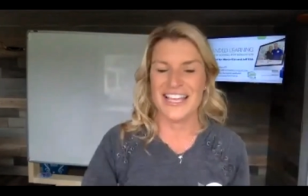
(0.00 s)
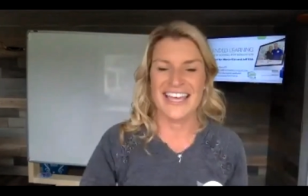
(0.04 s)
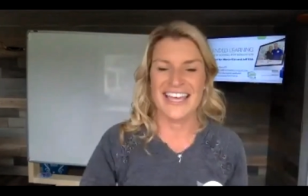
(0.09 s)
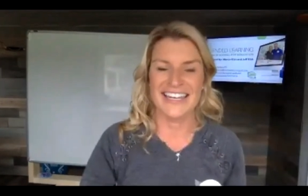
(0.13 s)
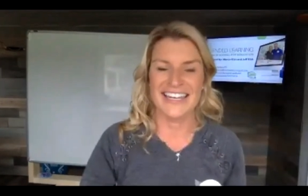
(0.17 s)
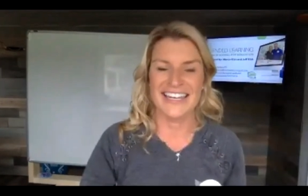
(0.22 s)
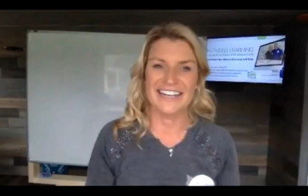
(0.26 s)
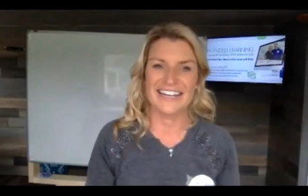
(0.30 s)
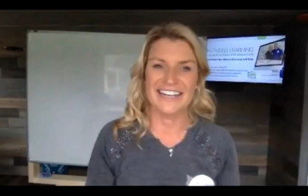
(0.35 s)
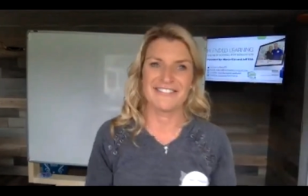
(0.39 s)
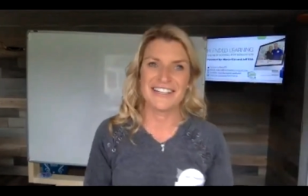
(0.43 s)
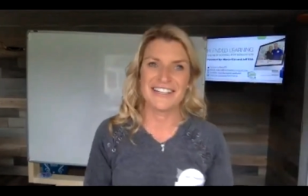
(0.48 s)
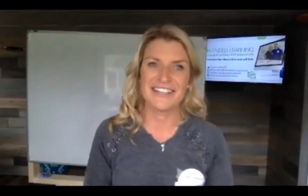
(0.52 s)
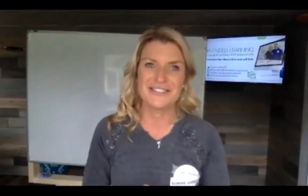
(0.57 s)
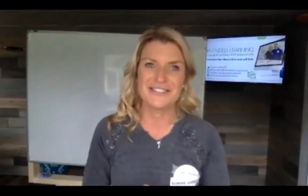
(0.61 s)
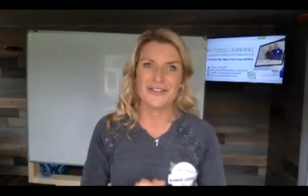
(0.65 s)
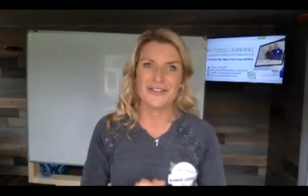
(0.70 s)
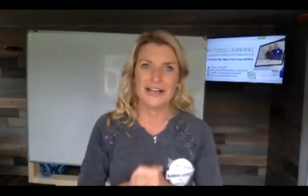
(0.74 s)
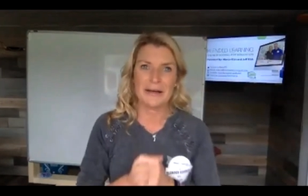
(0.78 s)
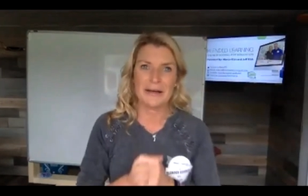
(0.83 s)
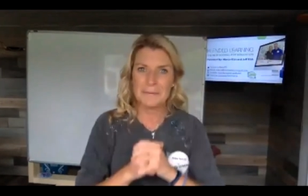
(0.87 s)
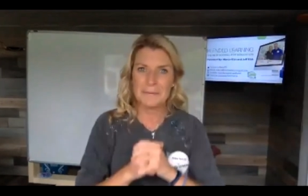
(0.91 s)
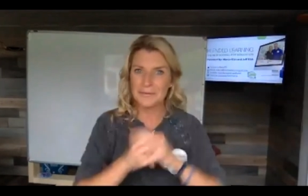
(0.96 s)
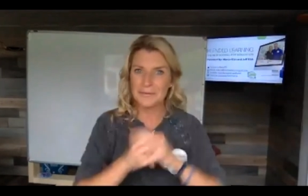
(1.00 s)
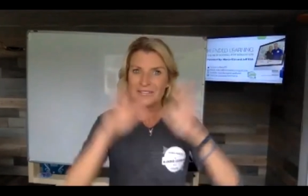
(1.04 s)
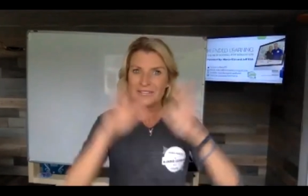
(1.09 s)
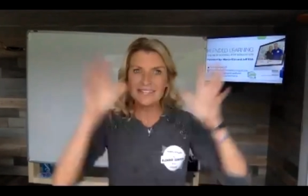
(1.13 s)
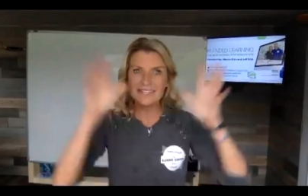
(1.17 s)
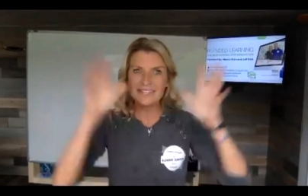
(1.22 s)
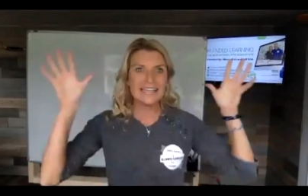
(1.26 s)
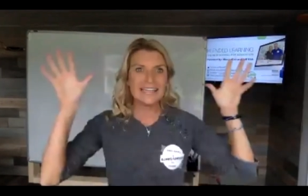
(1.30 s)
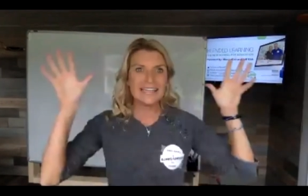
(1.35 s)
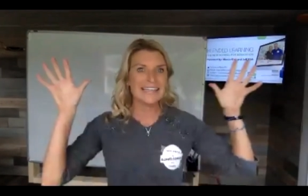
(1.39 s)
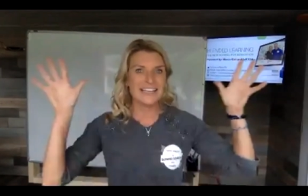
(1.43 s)
in and we do a
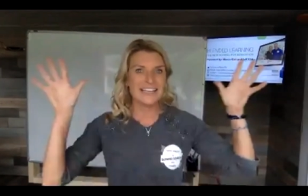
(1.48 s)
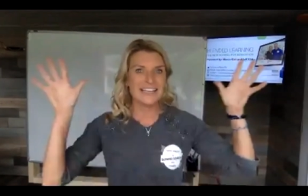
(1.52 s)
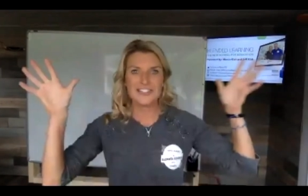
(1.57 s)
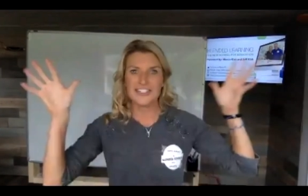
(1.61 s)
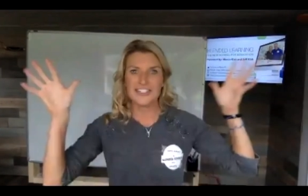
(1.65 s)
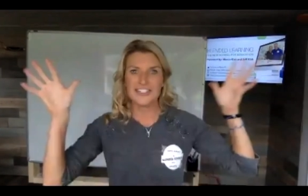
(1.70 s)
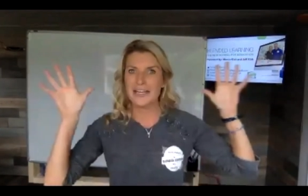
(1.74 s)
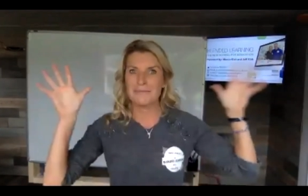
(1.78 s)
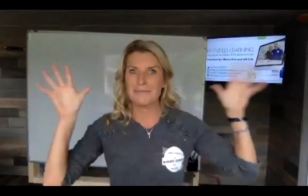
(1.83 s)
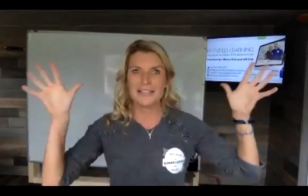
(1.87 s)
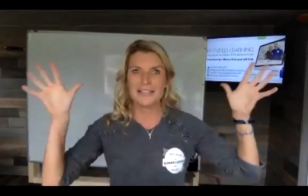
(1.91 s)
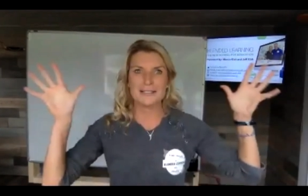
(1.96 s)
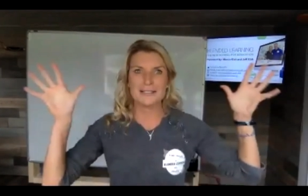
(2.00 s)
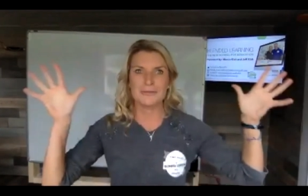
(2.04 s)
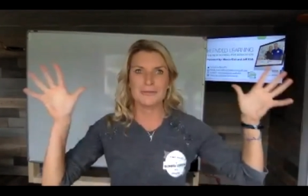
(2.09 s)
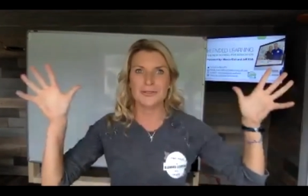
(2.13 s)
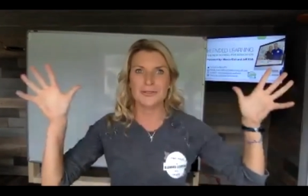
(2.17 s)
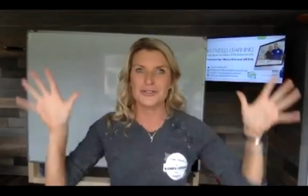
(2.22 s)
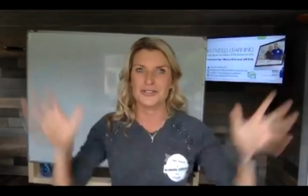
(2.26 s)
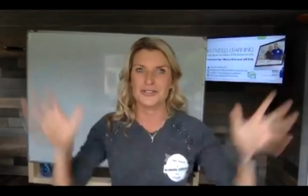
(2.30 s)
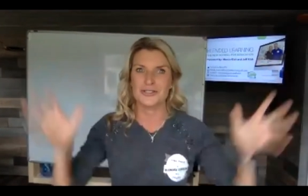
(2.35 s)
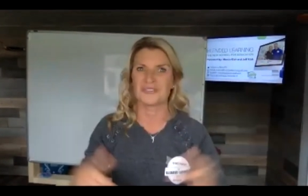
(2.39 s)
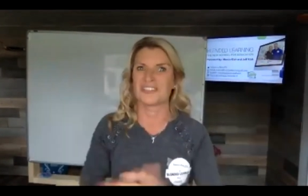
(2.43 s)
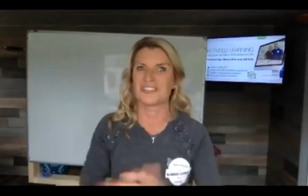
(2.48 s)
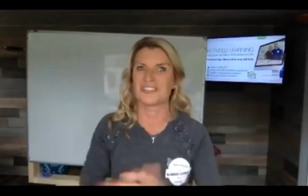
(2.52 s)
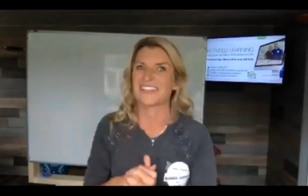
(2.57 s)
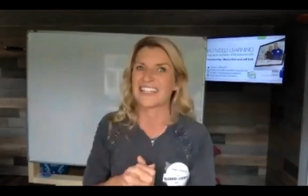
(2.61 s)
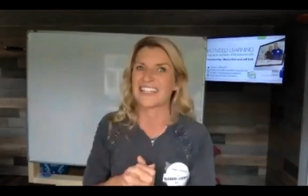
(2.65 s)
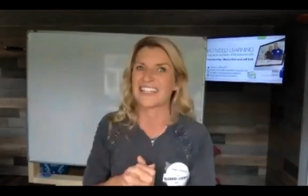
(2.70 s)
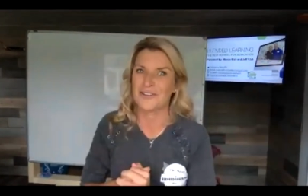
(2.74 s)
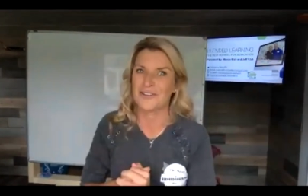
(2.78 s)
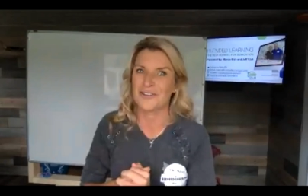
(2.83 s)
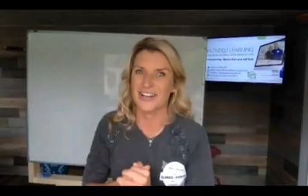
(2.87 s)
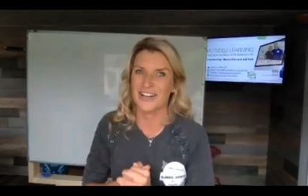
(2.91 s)
complete Kish Camp explosion where
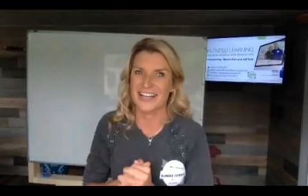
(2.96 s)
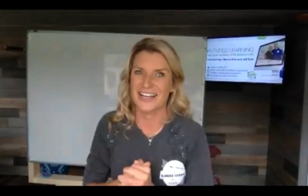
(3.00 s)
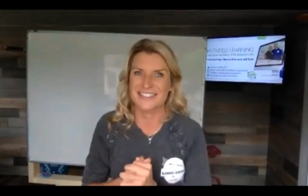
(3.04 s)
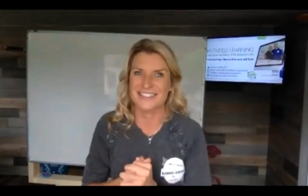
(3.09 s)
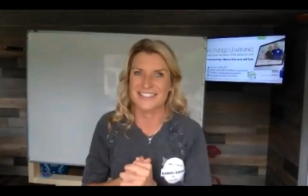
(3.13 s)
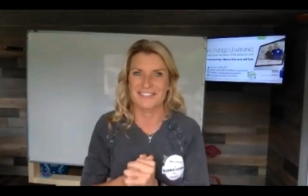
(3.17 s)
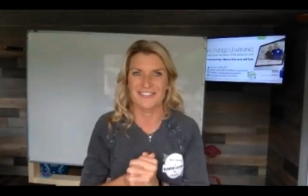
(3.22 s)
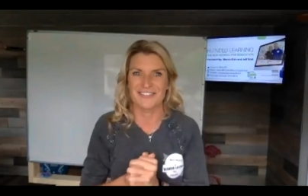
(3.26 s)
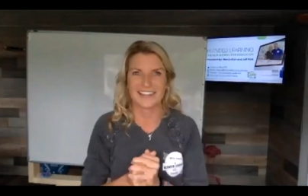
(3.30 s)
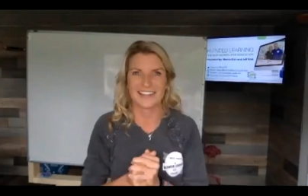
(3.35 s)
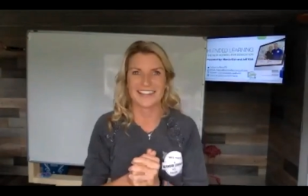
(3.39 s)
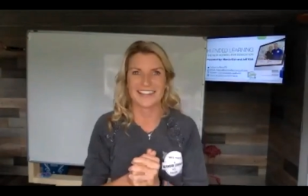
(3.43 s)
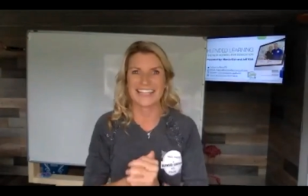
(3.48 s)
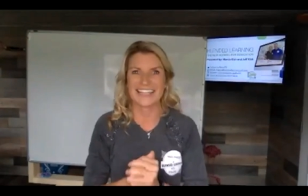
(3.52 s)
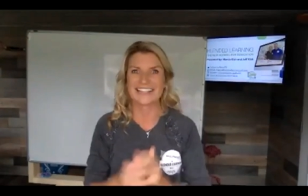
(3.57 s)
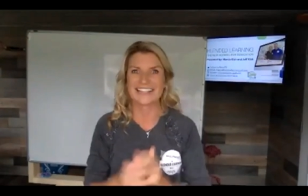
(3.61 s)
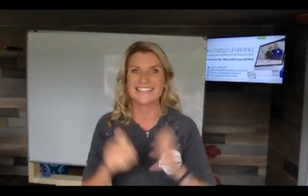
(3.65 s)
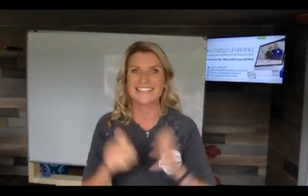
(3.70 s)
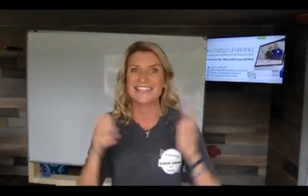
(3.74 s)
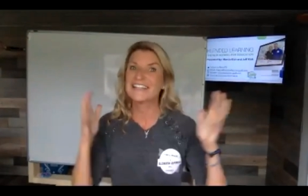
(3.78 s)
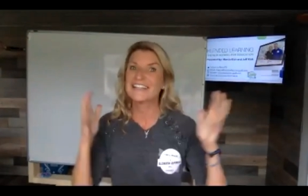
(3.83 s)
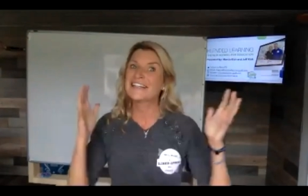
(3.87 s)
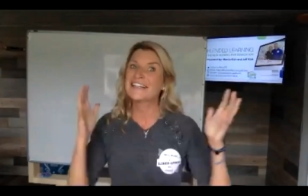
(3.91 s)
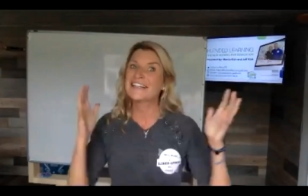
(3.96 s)
they do all kinds of fun things.